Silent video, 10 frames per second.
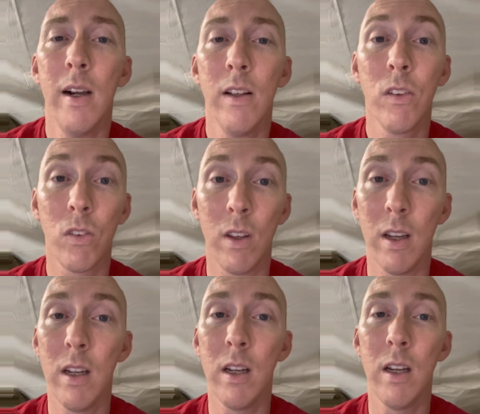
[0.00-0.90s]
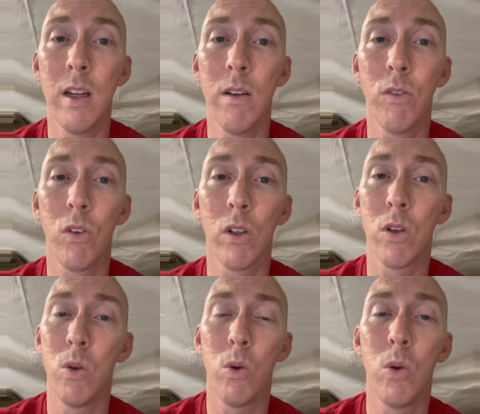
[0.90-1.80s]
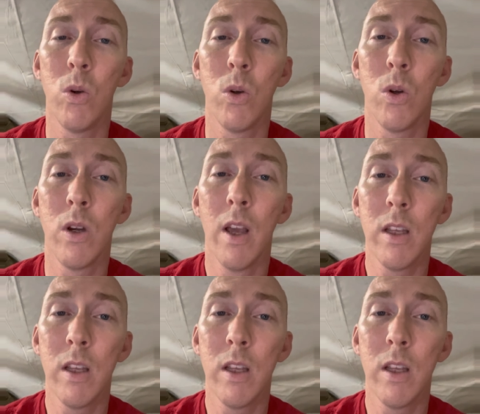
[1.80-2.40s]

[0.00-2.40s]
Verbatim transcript: Safe, secured,